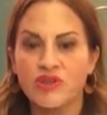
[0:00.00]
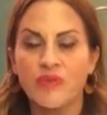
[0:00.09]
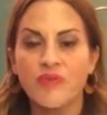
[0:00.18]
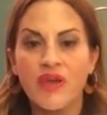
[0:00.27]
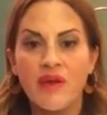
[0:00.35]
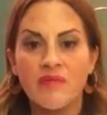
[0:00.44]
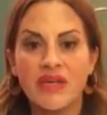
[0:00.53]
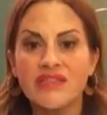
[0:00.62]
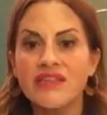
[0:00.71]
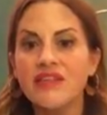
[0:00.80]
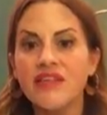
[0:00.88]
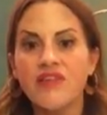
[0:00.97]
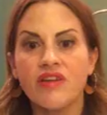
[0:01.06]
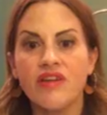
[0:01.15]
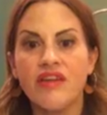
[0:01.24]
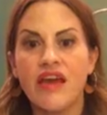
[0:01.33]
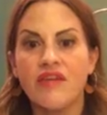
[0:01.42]
So basically you
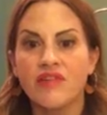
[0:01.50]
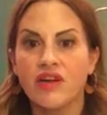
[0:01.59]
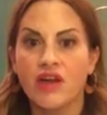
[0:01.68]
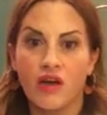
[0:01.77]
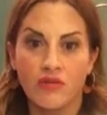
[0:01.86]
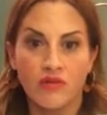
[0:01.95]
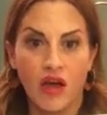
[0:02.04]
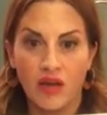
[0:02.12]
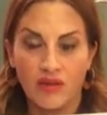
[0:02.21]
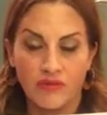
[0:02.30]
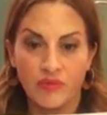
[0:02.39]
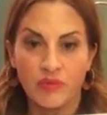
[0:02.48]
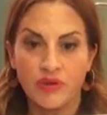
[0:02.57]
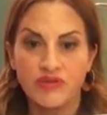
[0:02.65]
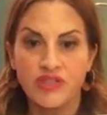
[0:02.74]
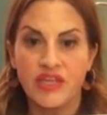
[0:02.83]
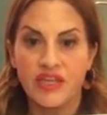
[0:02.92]
can never go wrong with
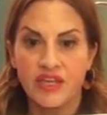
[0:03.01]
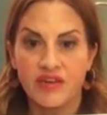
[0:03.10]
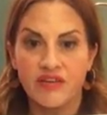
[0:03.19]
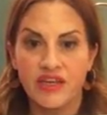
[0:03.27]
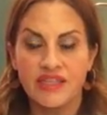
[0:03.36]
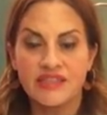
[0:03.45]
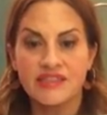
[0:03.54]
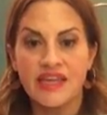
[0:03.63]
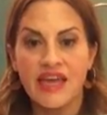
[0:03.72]
protein and greens,